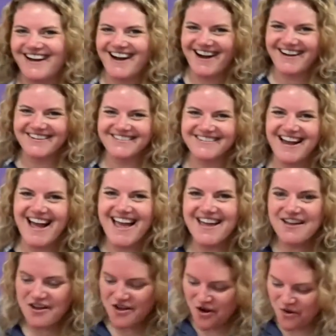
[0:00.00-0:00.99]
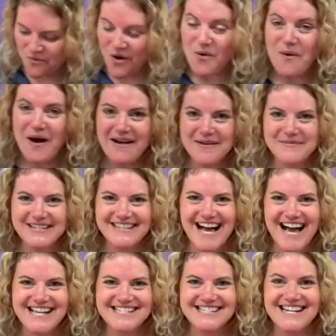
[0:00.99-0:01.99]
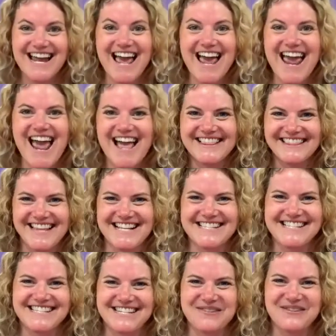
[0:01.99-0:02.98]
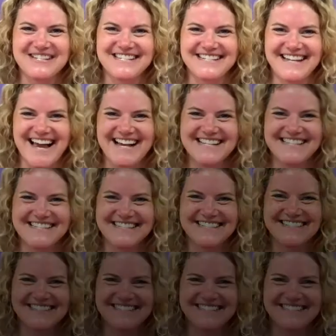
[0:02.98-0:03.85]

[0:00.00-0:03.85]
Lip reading: All right, well, welcome to class today, and let's see what's next.